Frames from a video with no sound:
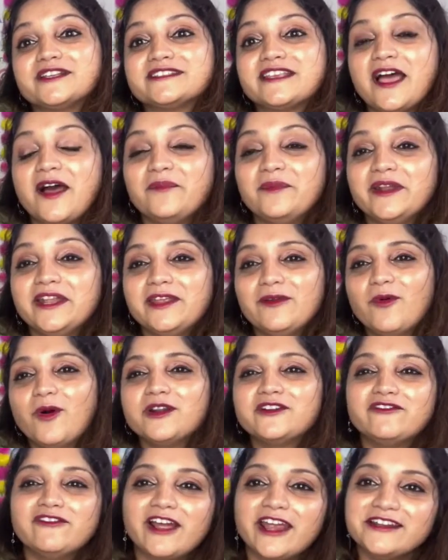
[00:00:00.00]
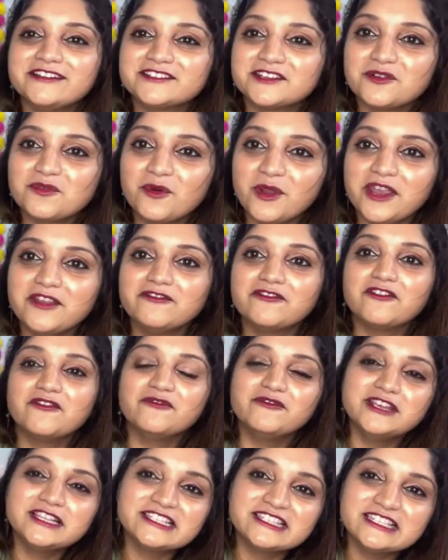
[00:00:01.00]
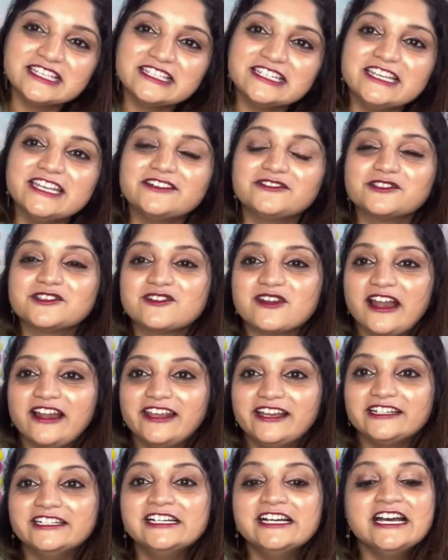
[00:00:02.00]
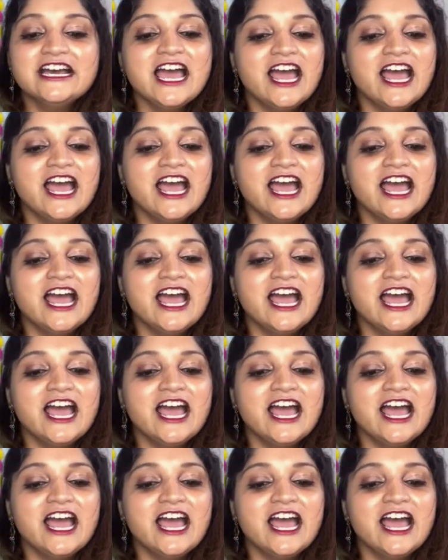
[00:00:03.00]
what's happening, what flights are going from which city in Australia,